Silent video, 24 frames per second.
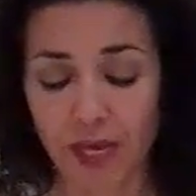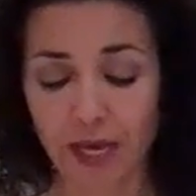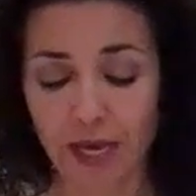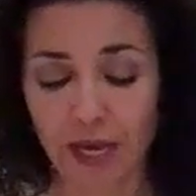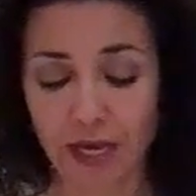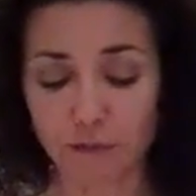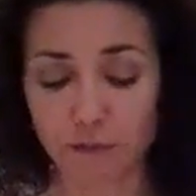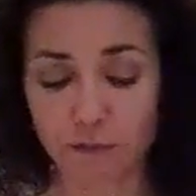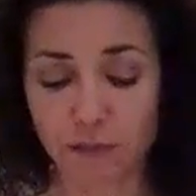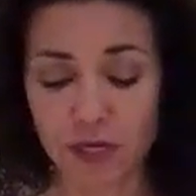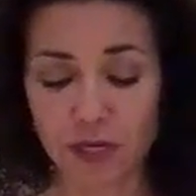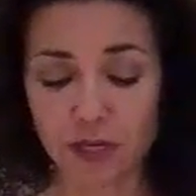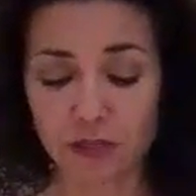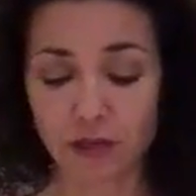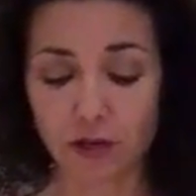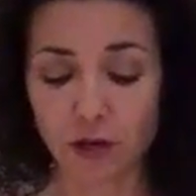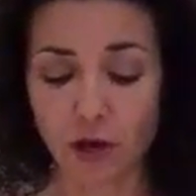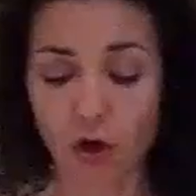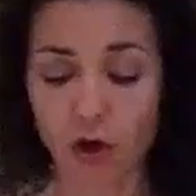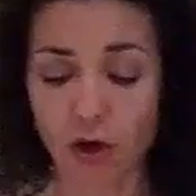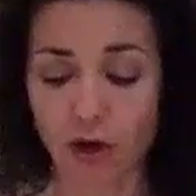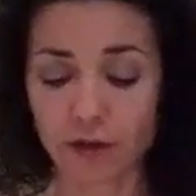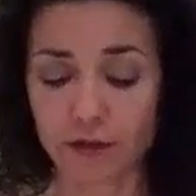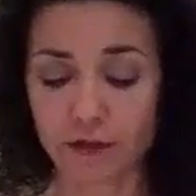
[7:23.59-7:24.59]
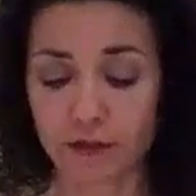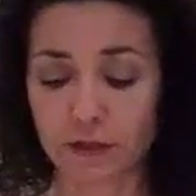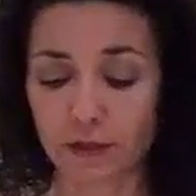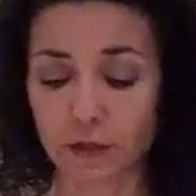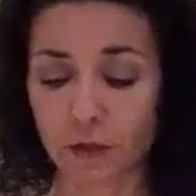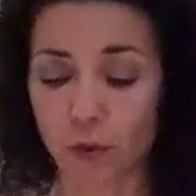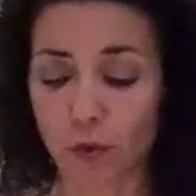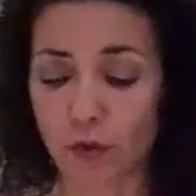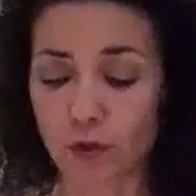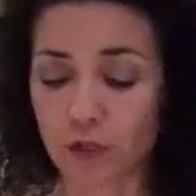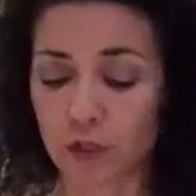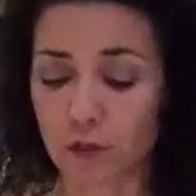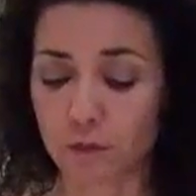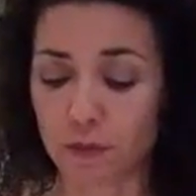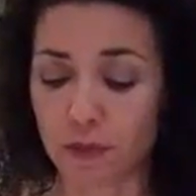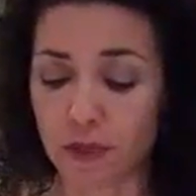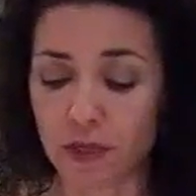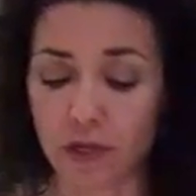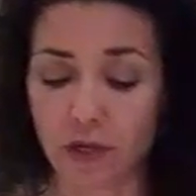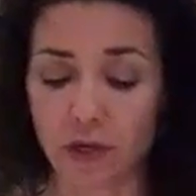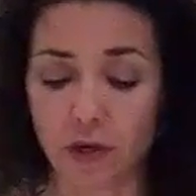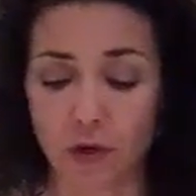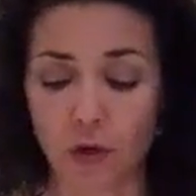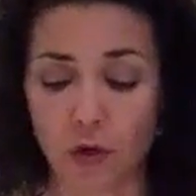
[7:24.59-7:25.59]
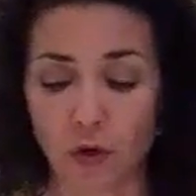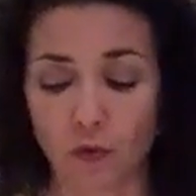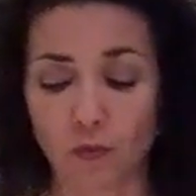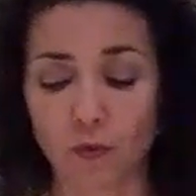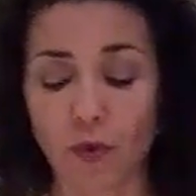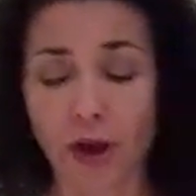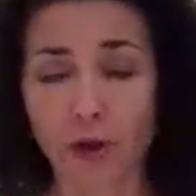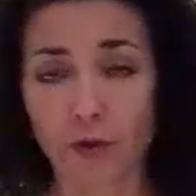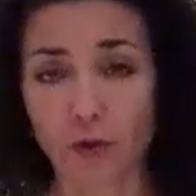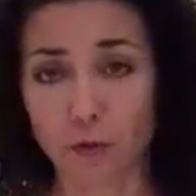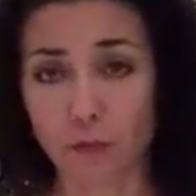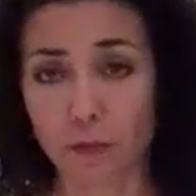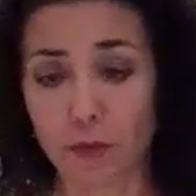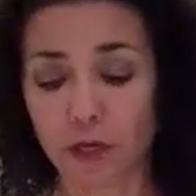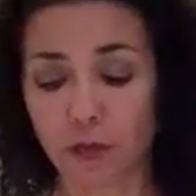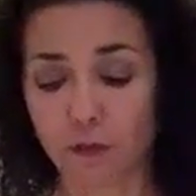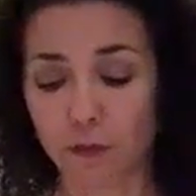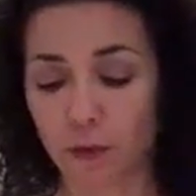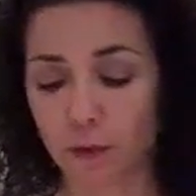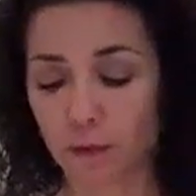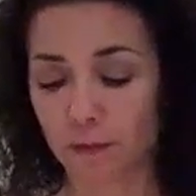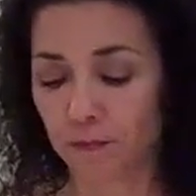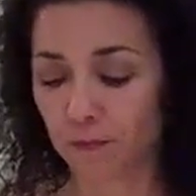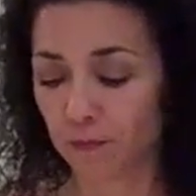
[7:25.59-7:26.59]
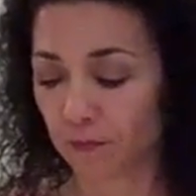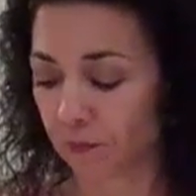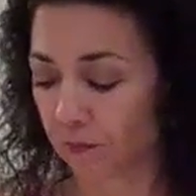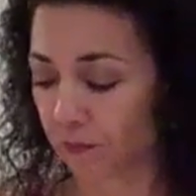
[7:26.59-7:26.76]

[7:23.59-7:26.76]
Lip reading: and B, the cost is going to be rather minimal.